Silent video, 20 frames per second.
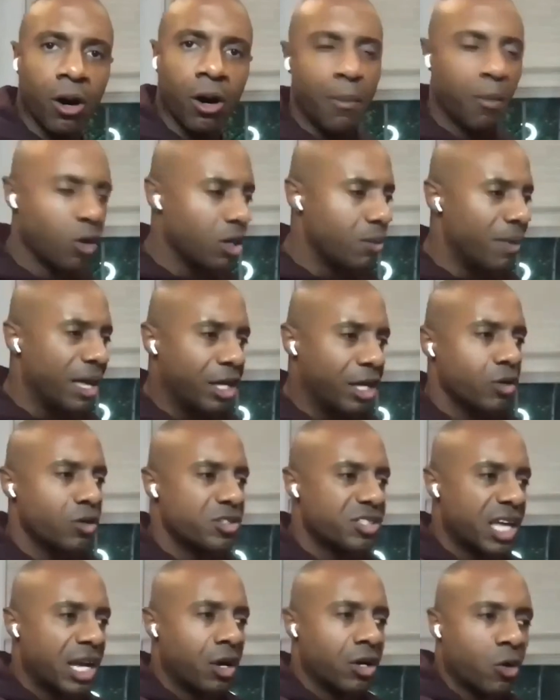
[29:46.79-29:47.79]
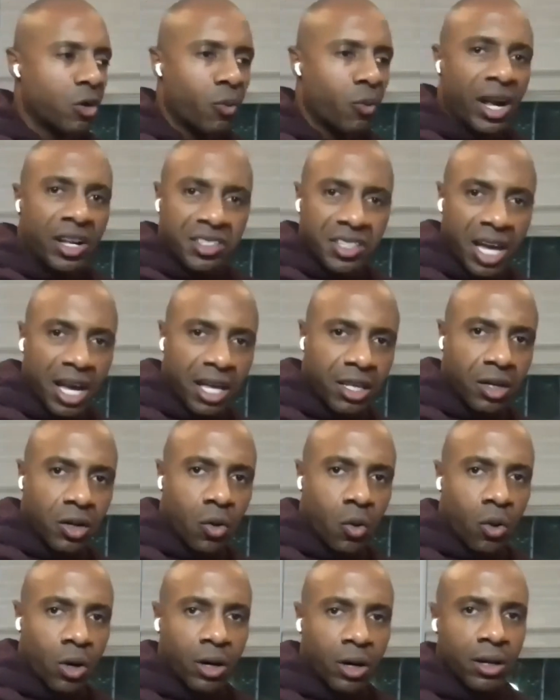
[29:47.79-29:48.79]
I'm only making you stay on the right side of the
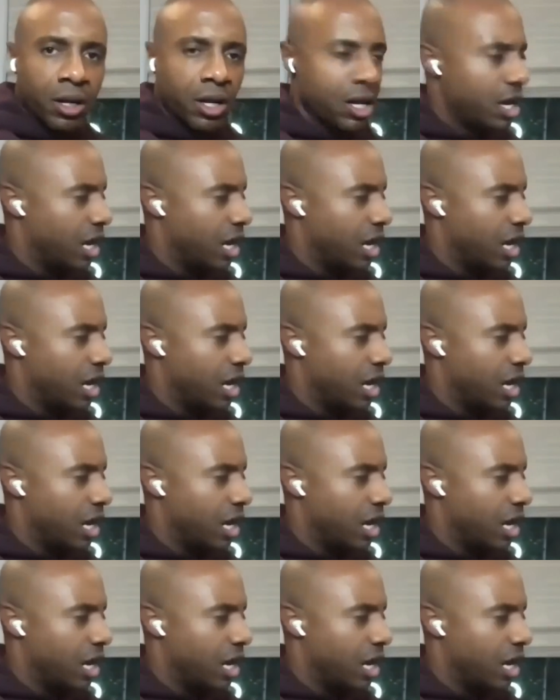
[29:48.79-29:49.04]
court,